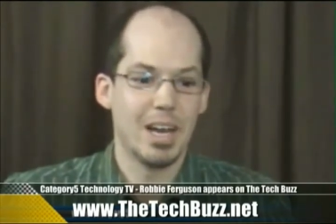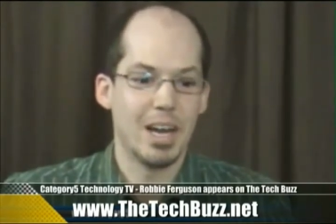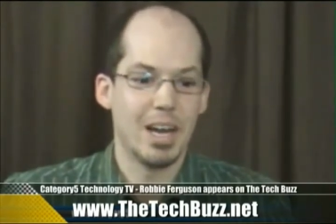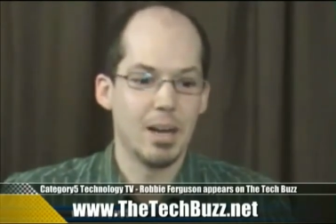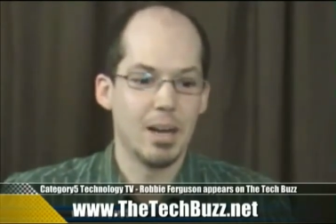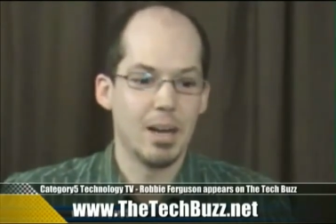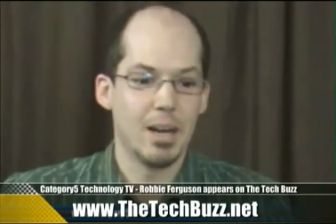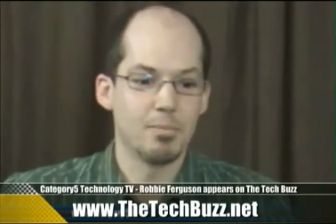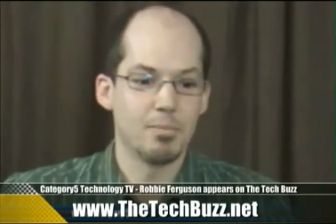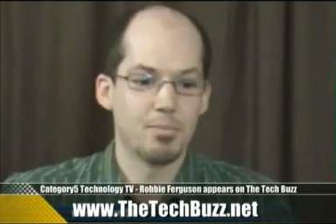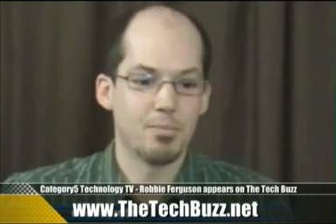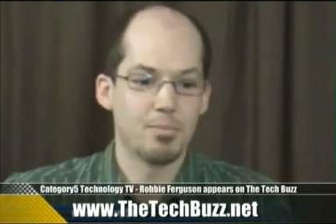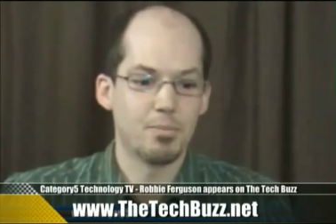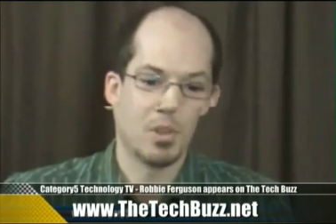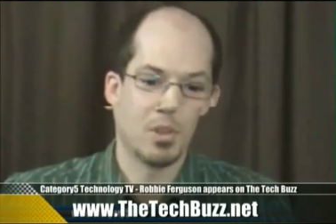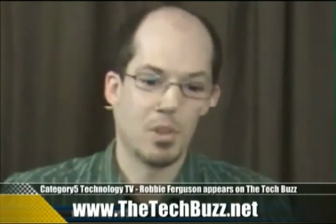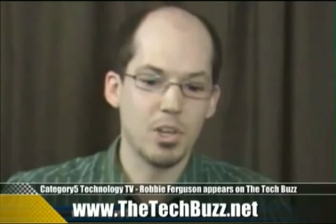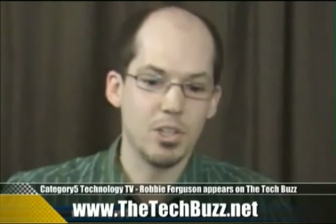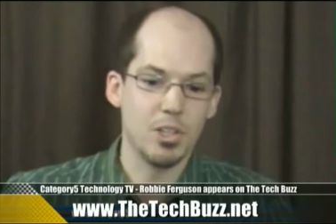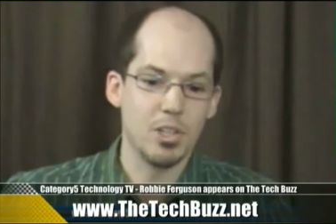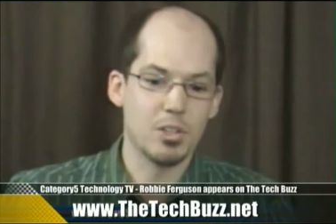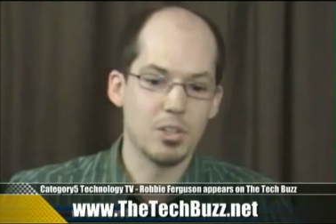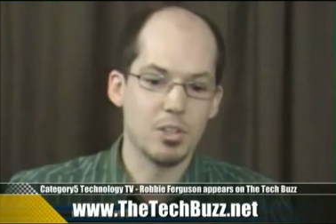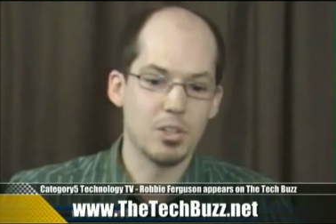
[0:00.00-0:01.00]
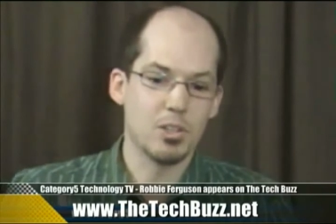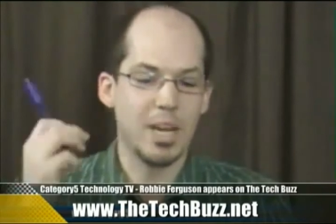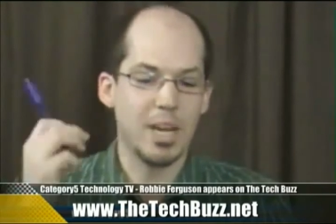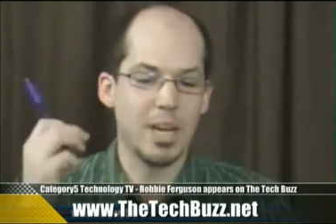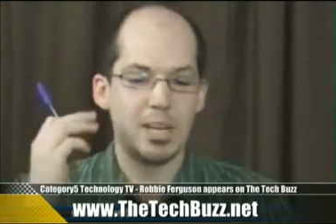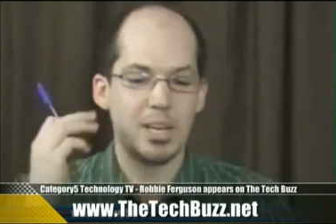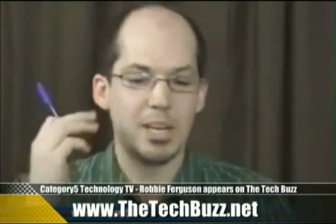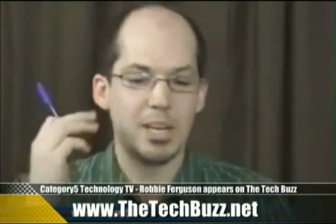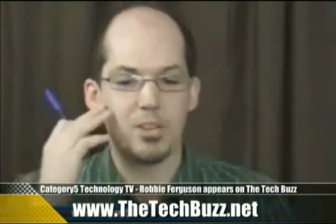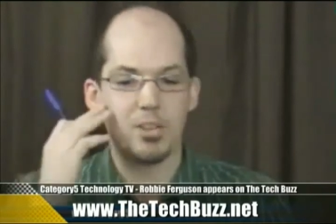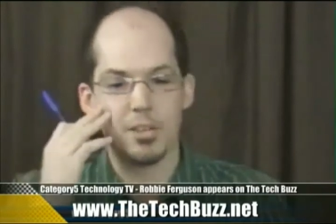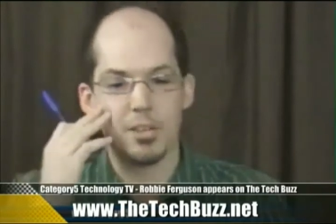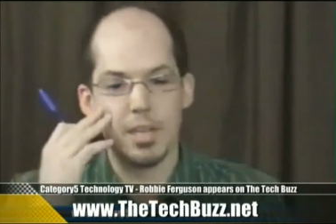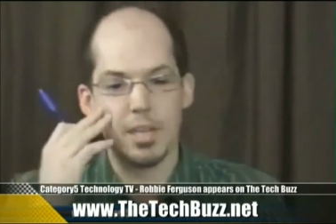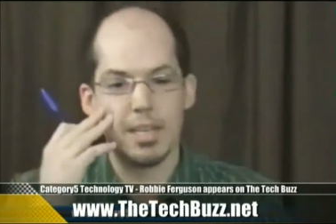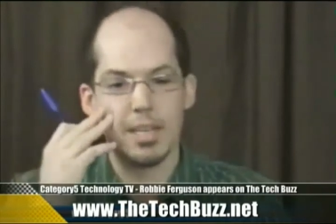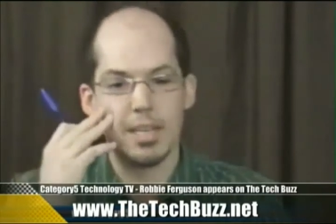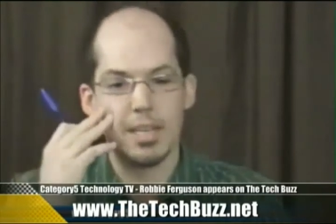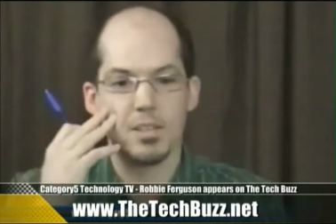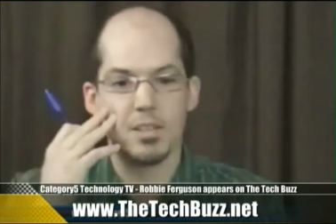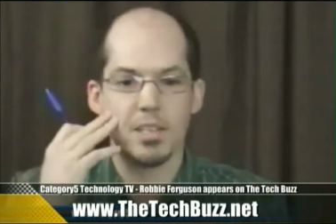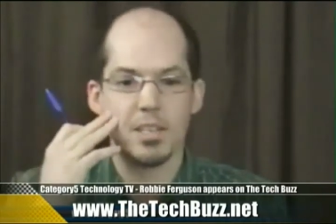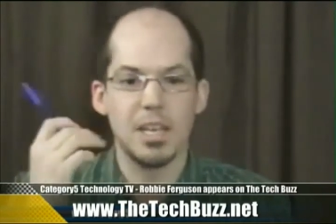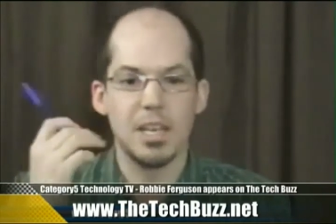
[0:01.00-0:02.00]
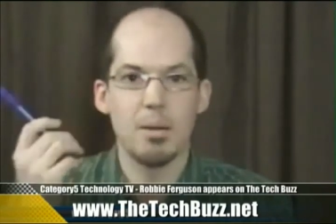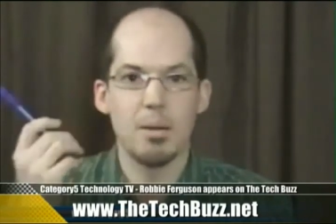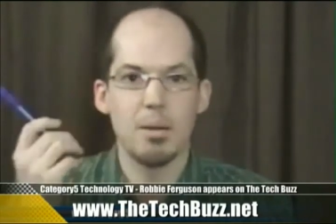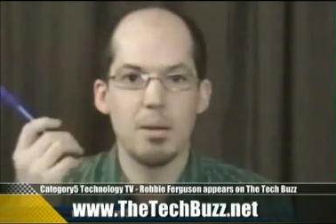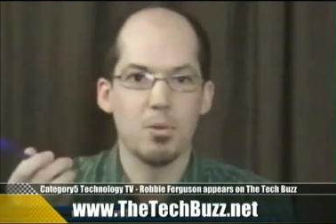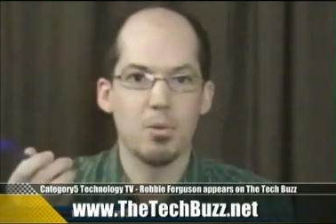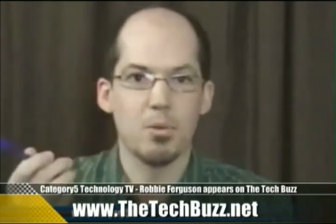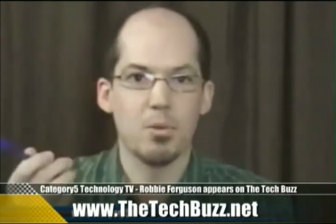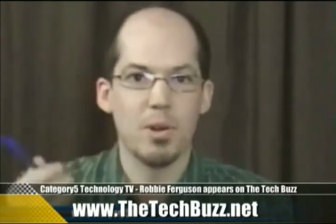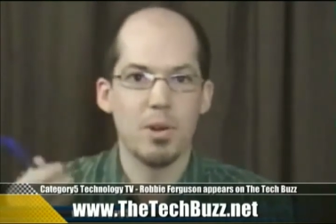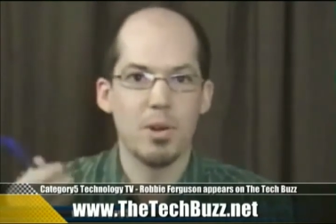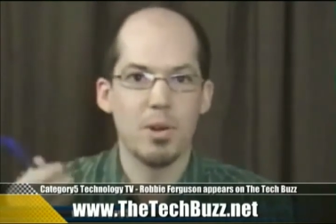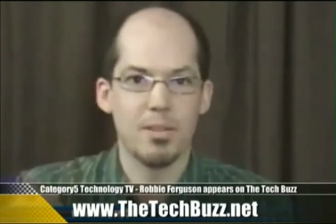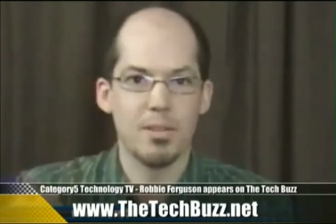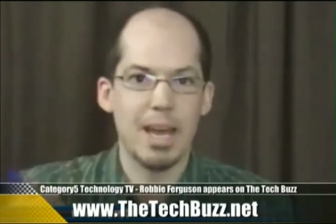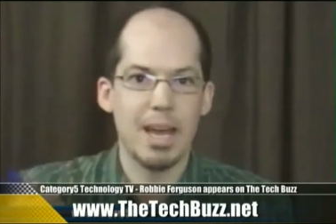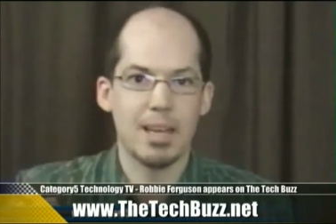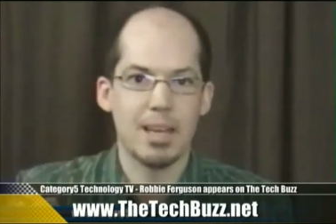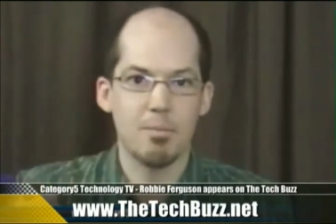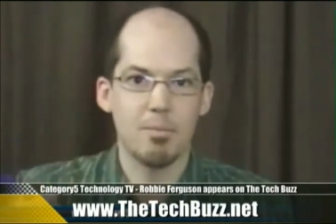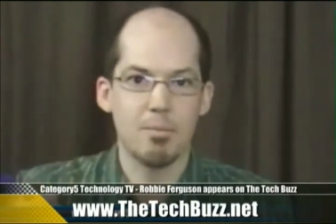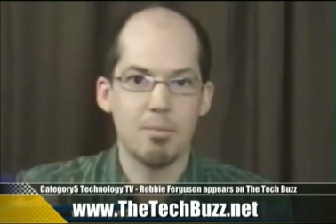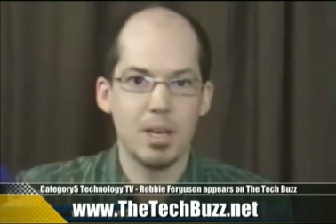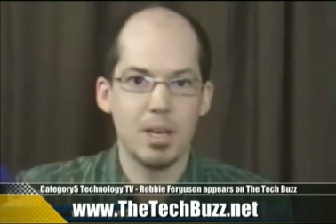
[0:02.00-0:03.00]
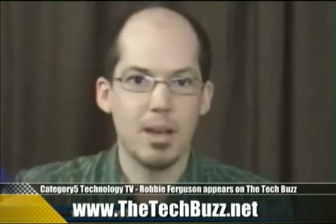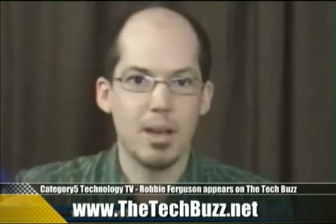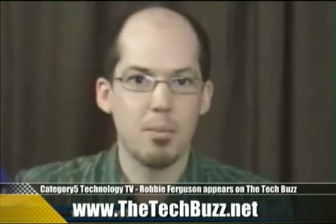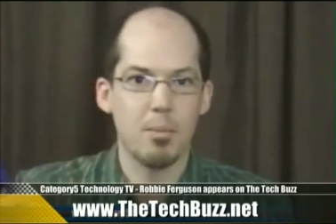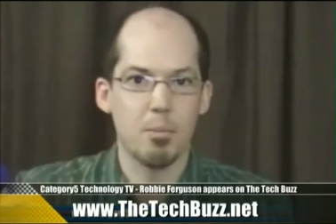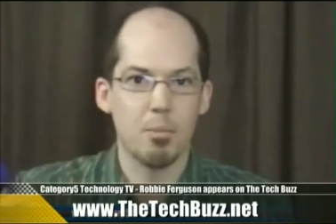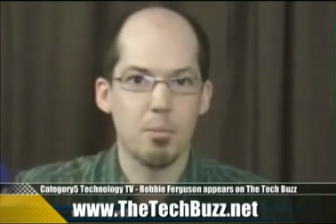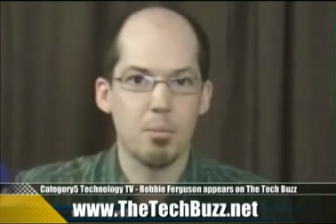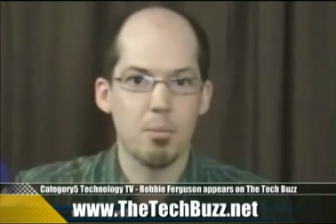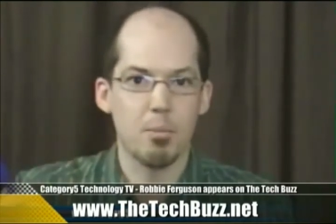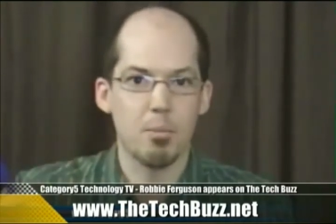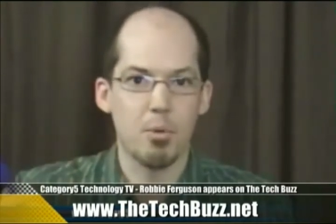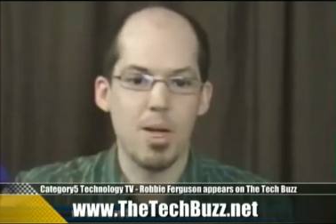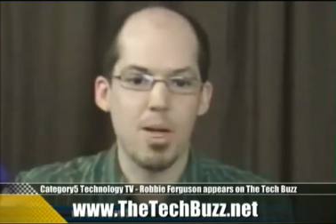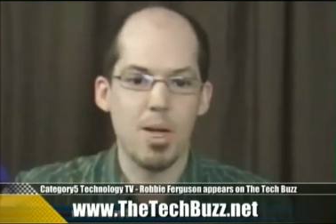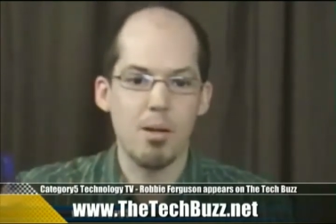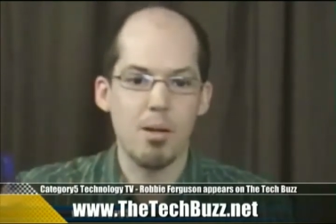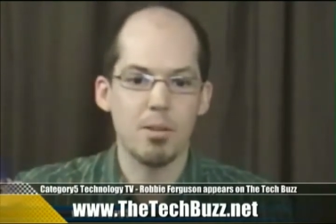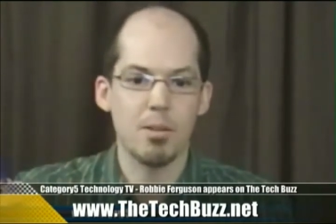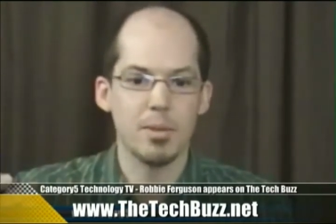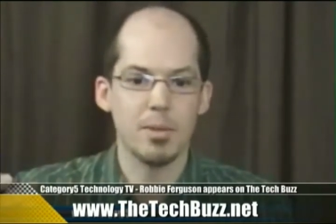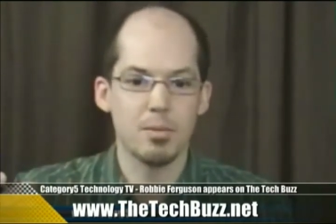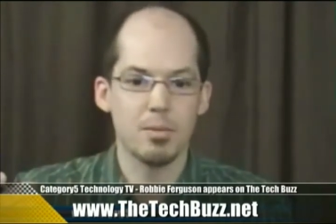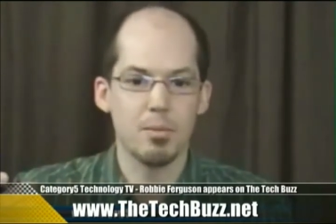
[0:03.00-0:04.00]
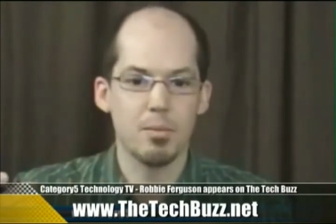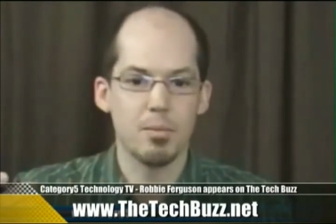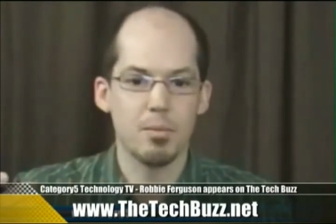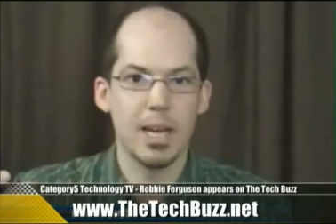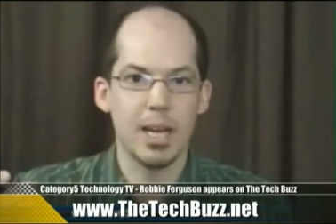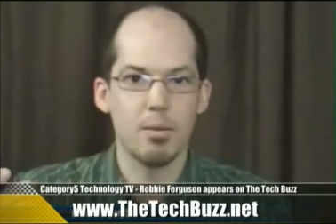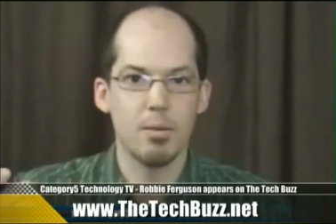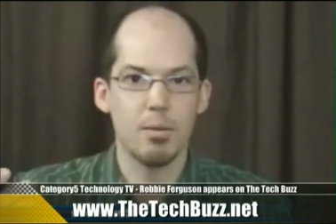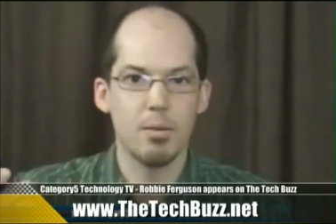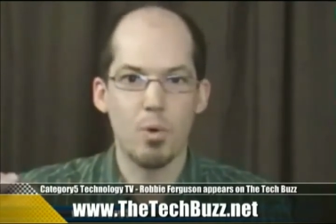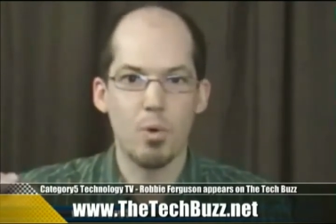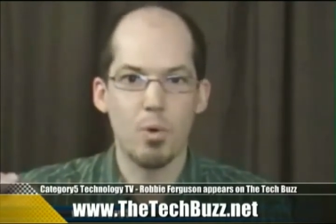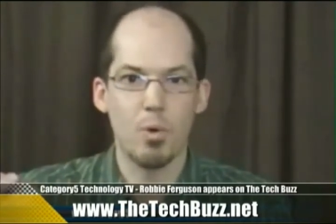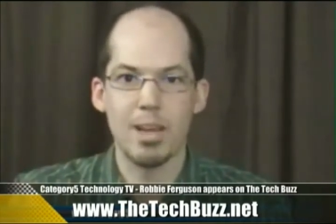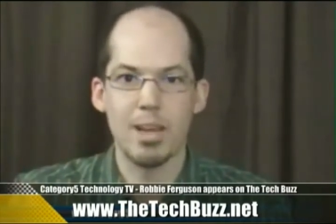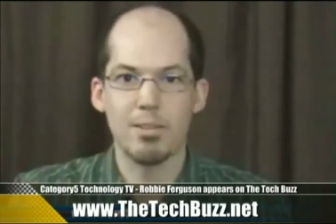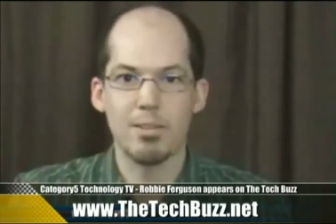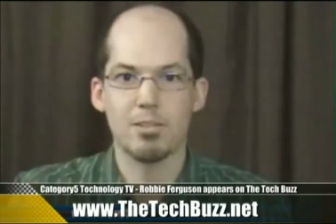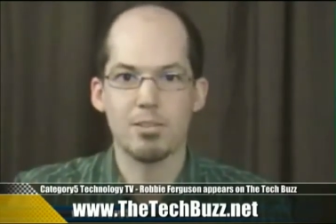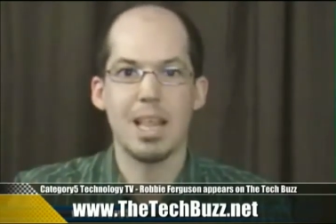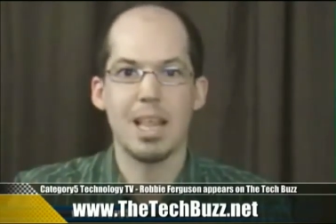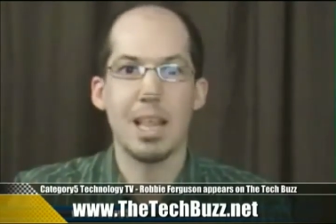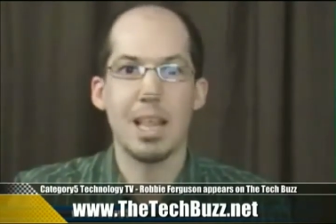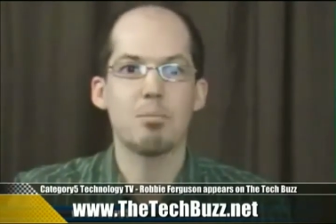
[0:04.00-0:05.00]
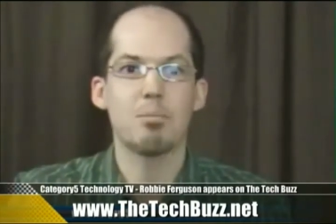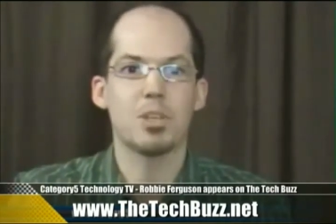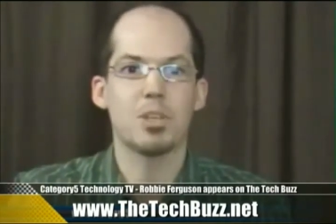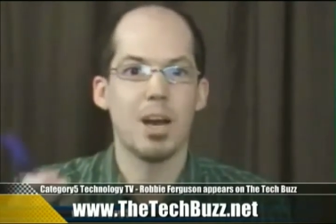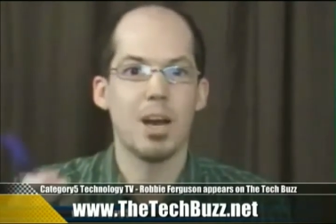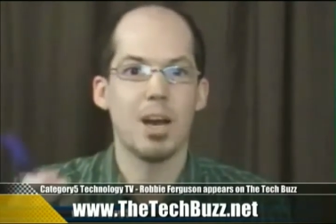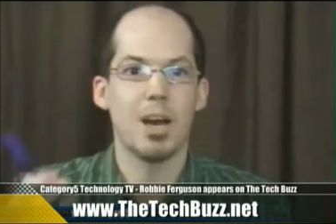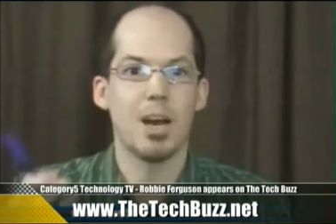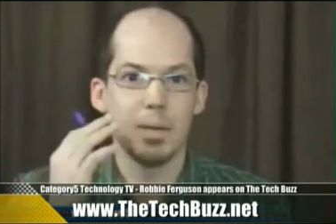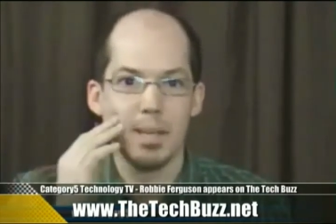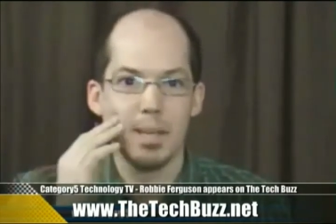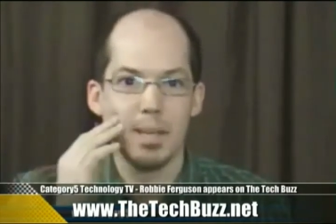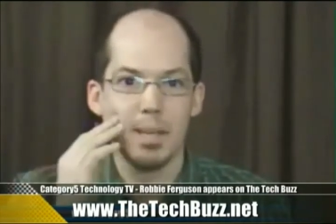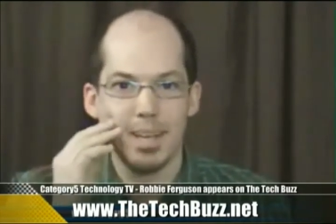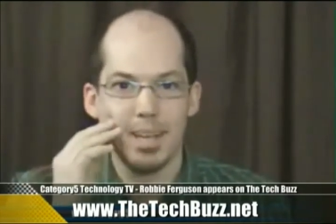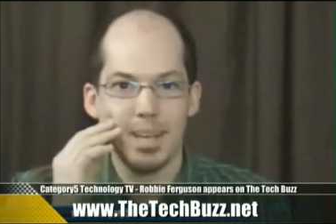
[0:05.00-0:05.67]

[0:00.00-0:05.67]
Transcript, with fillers: Um, good situation as an example to where that can become a problem is my wife's laptop.